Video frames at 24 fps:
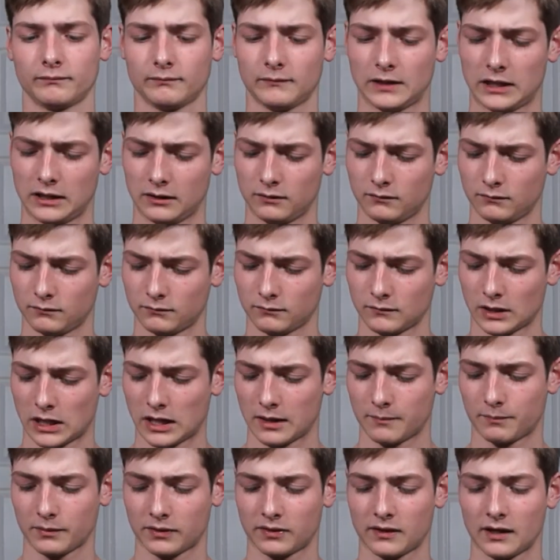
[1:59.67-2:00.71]
it
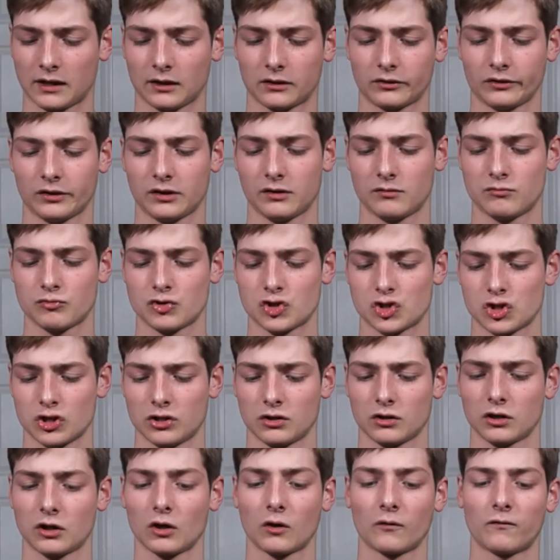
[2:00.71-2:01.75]
hypothetically
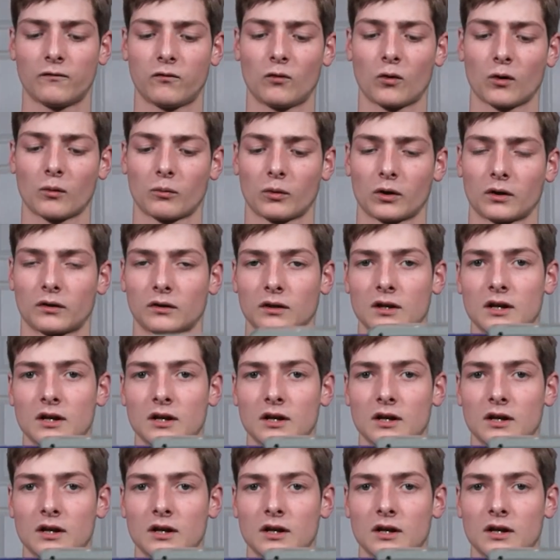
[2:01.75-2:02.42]
shouldn't go forward.